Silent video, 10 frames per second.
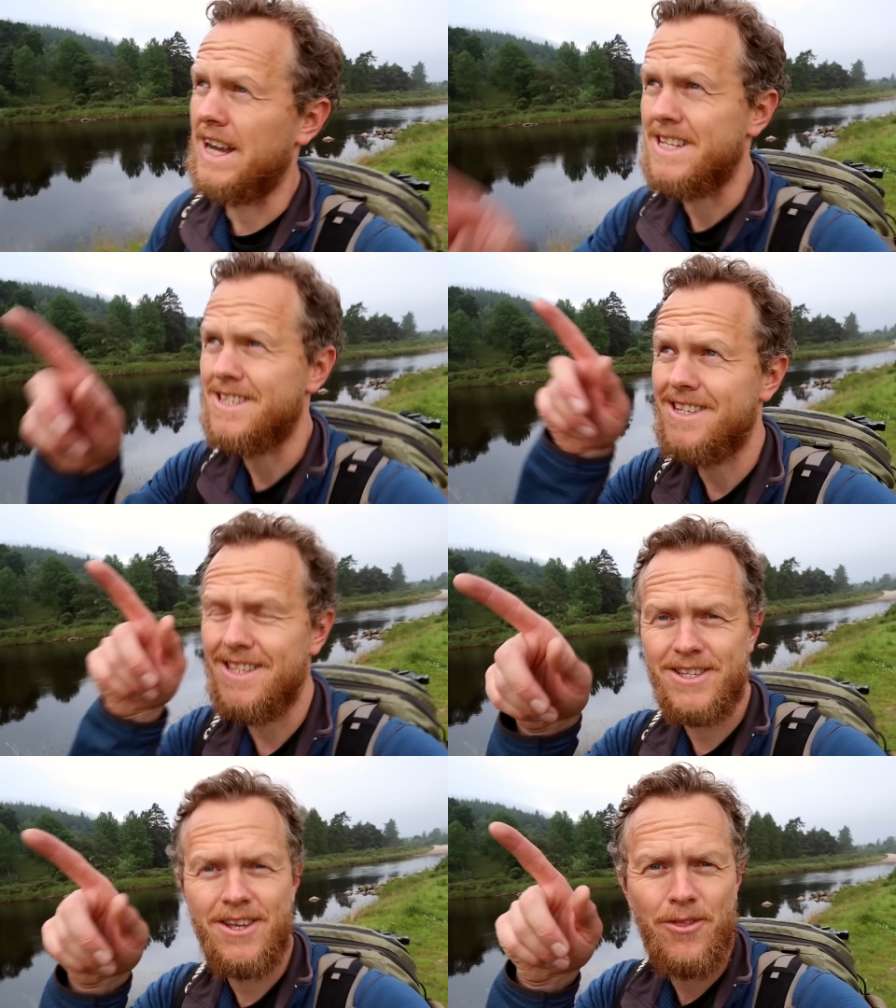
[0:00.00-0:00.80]
I can see
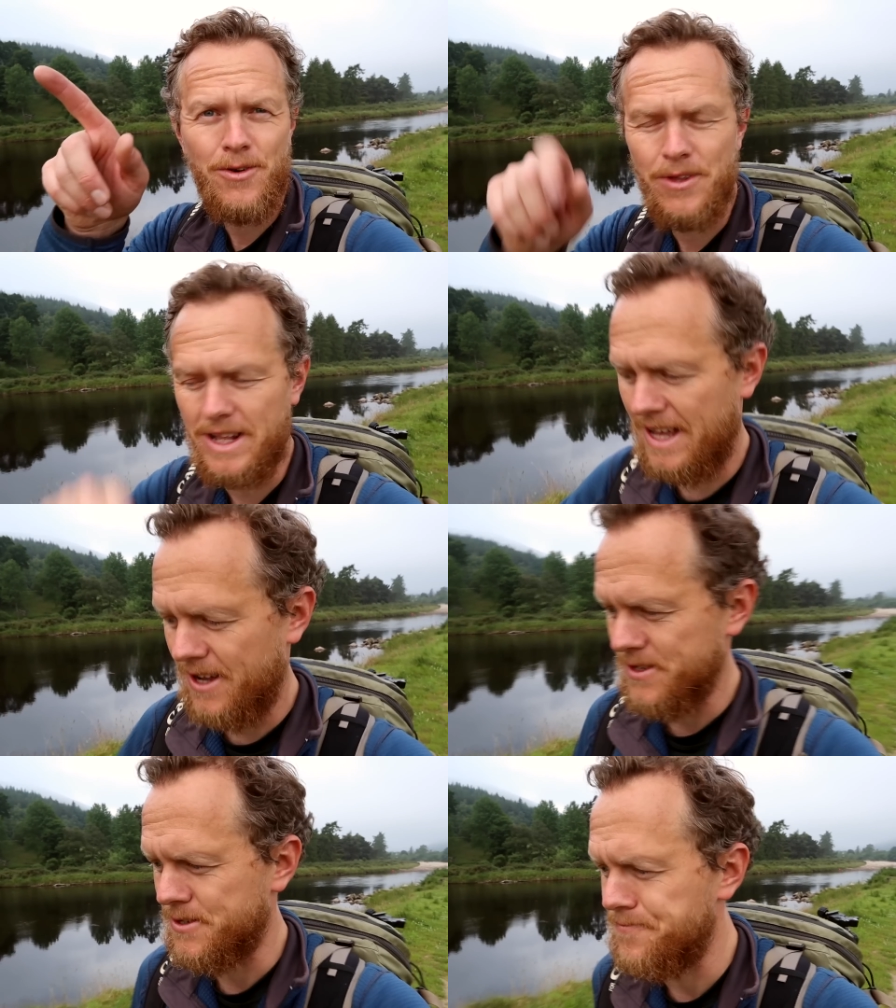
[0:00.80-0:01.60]
the sun through the
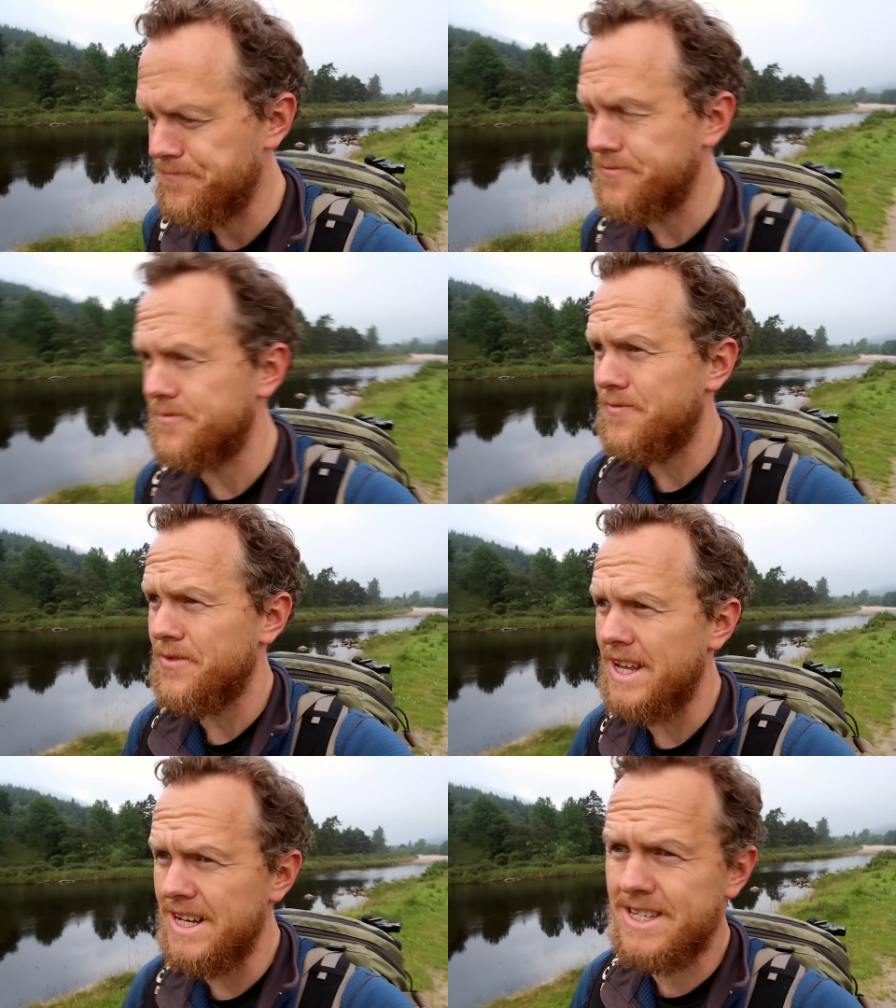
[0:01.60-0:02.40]
clouds.
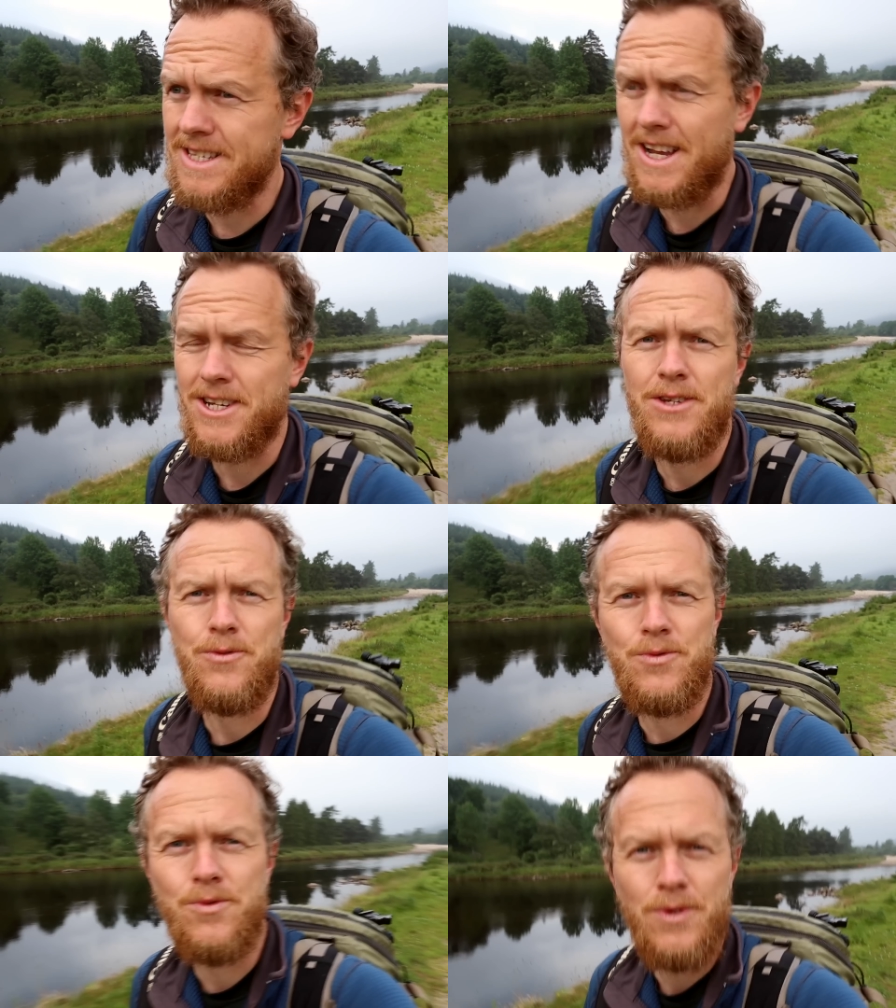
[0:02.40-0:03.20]
This is actually
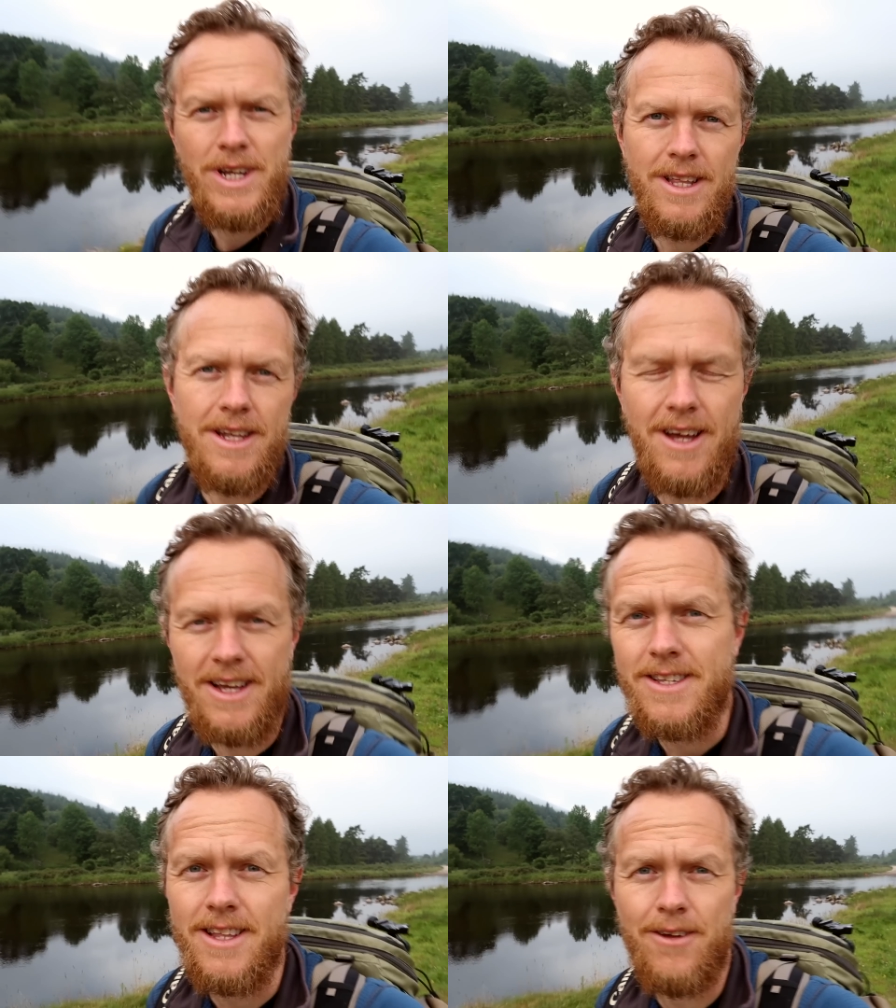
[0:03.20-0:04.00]
really
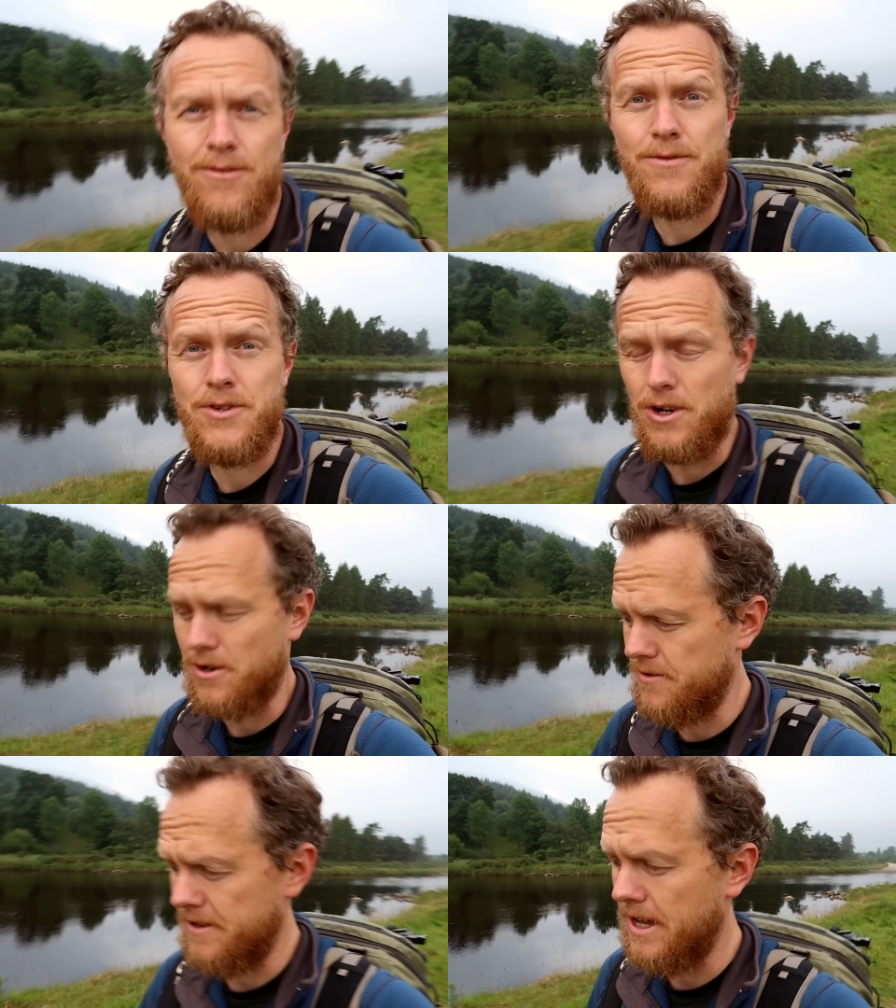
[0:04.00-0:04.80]
nice light for
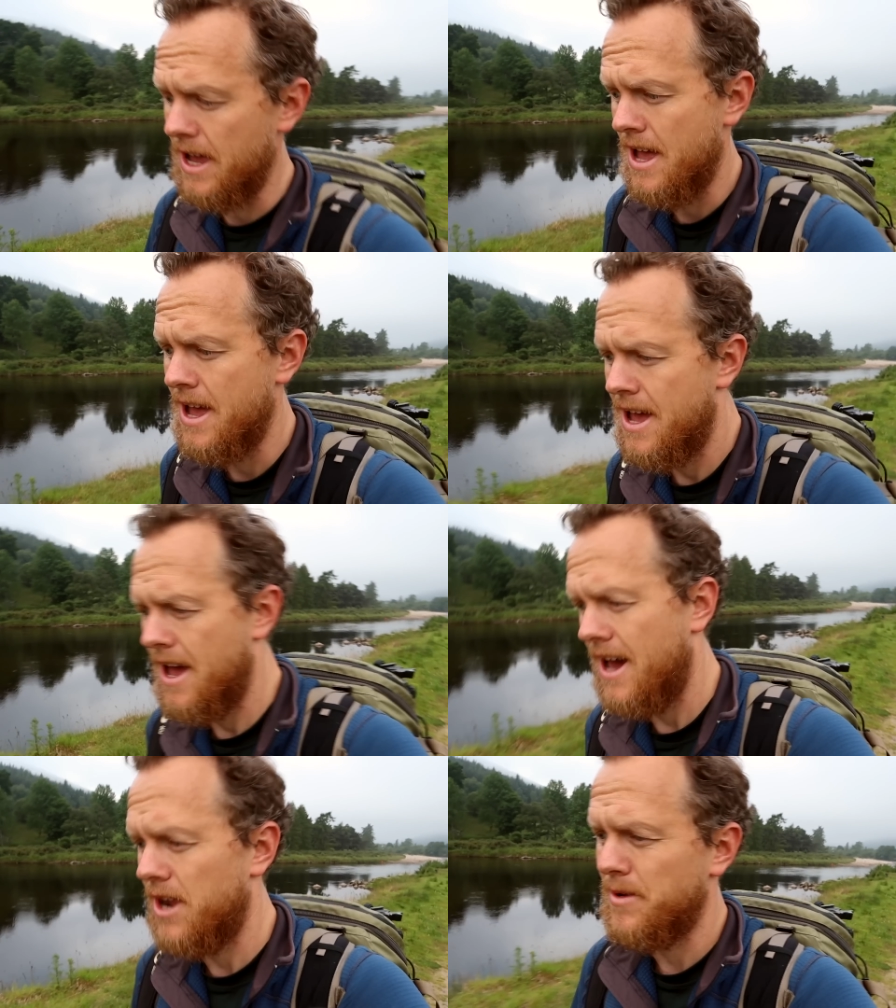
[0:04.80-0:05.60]
photography.
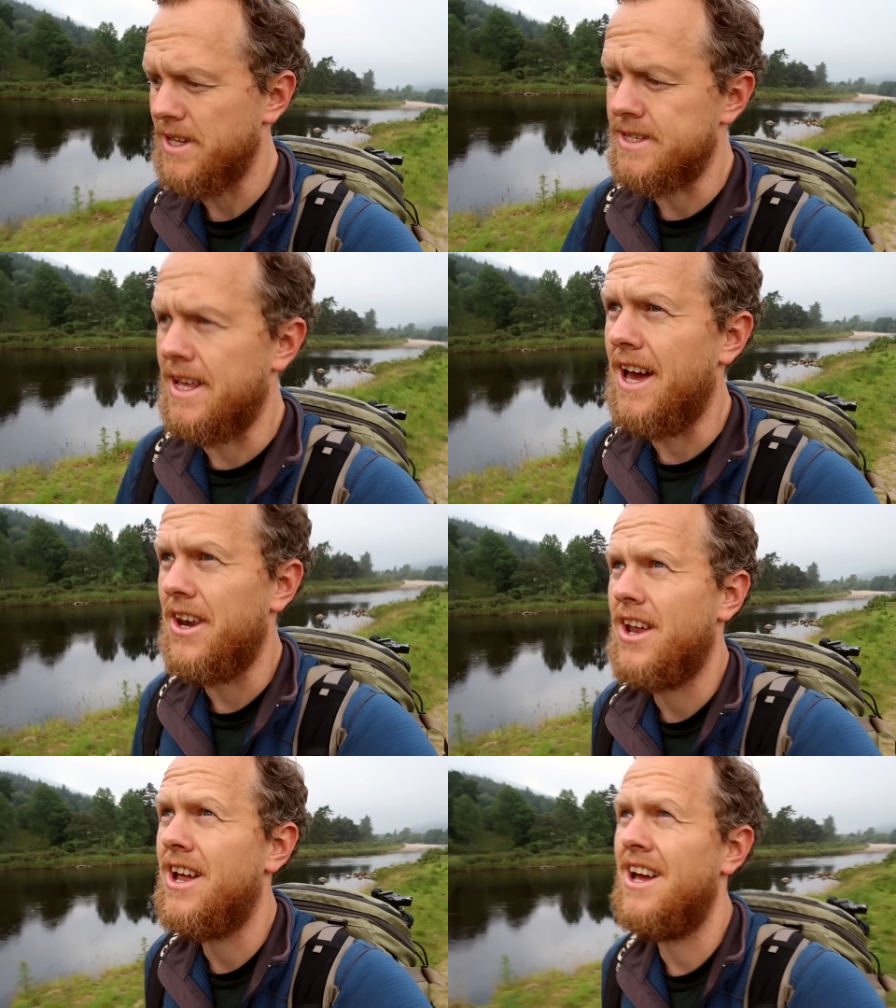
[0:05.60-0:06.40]
And it means
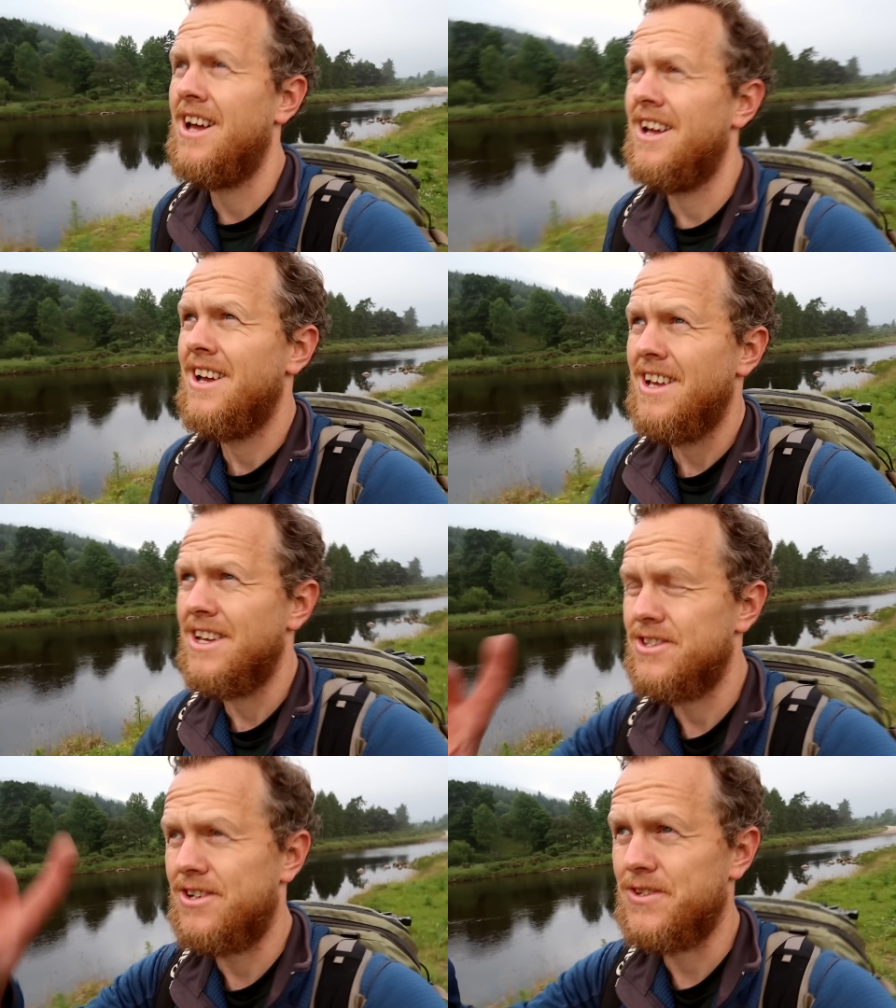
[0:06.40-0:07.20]
that
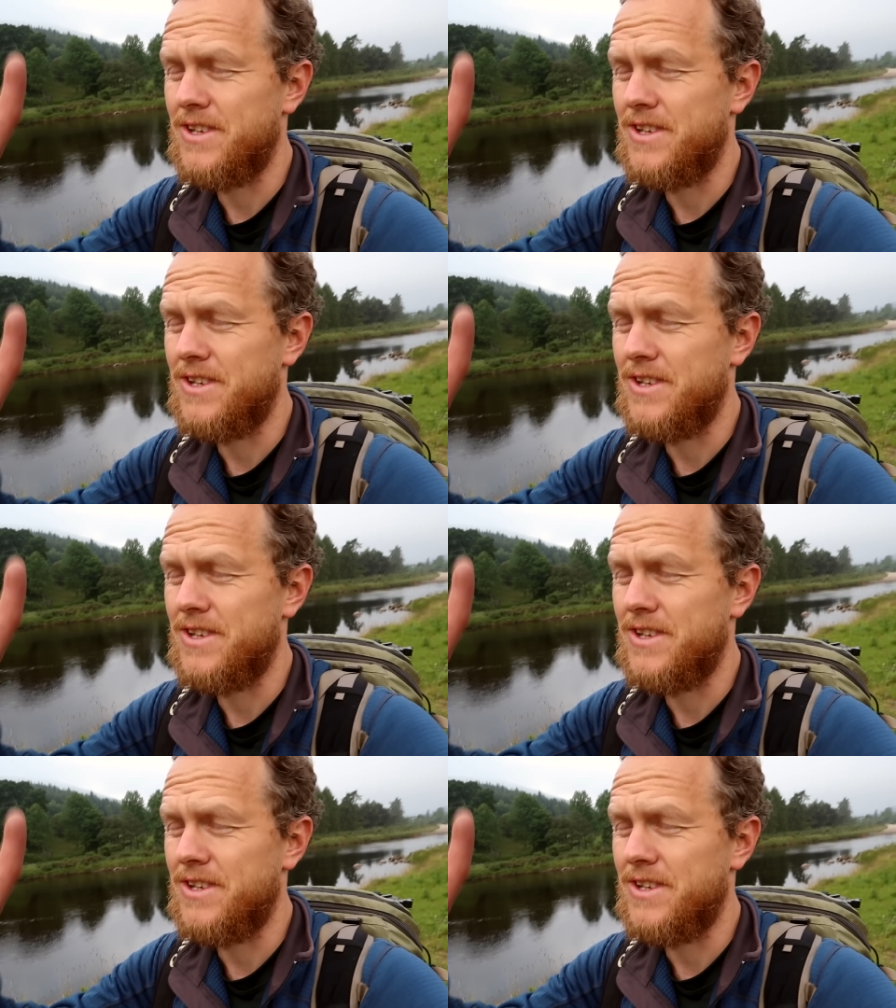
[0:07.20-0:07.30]
as long as